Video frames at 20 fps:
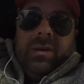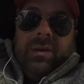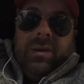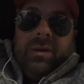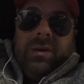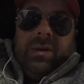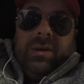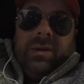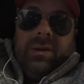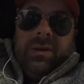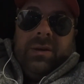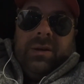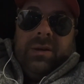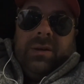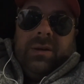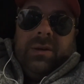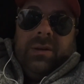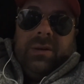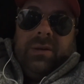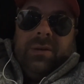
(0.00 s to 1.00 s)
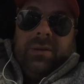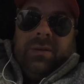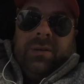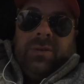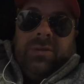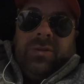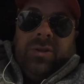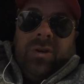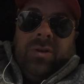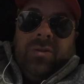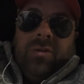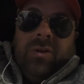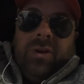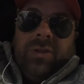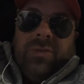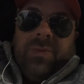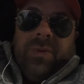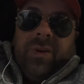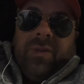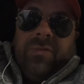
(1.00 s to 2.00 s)
And Njoku
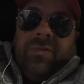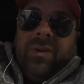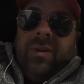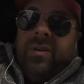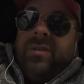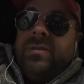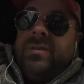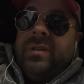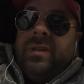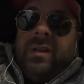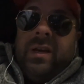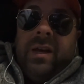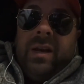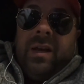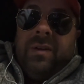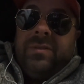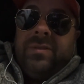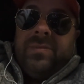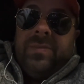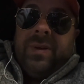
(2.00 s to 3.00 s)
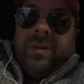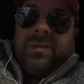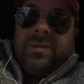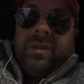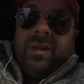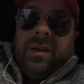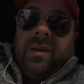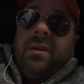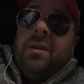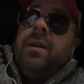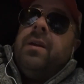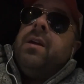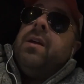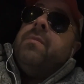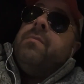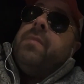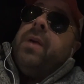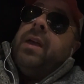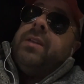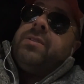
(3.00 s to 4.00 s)
has butter fingers. Did not have his best day.
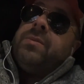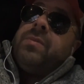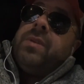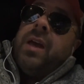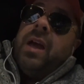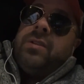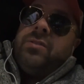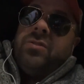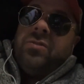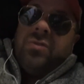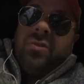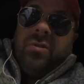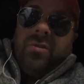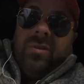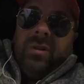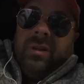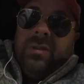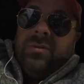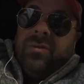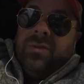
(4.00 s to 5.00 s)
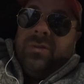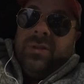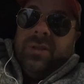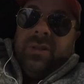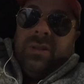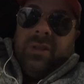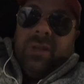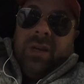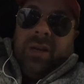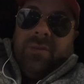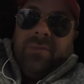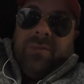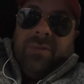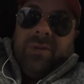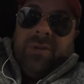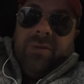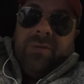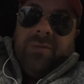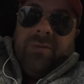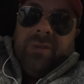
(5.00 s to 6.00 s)
Made some catches early towards the end of the game.
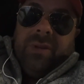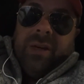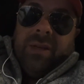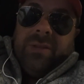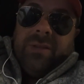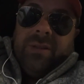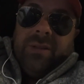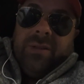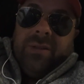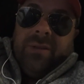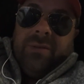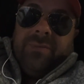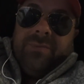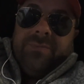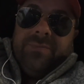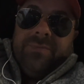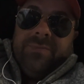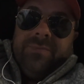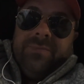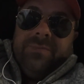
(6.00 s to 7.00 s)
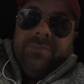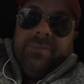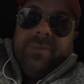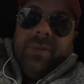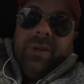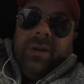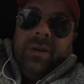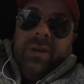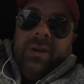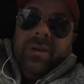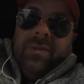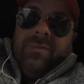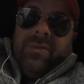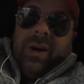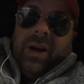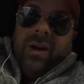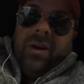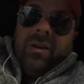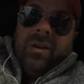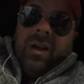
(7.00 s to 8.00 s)
Couldn't catch anything.
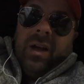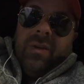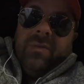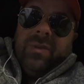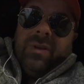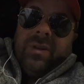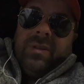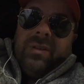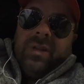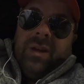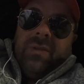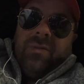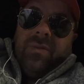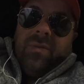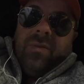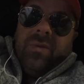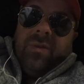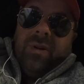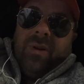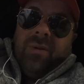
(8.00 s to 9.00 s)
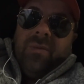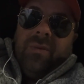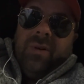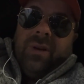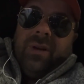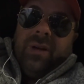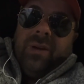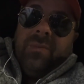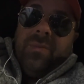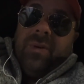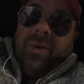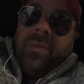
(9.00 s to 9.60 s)
Fire Kevin and Dave for ruining our weekend.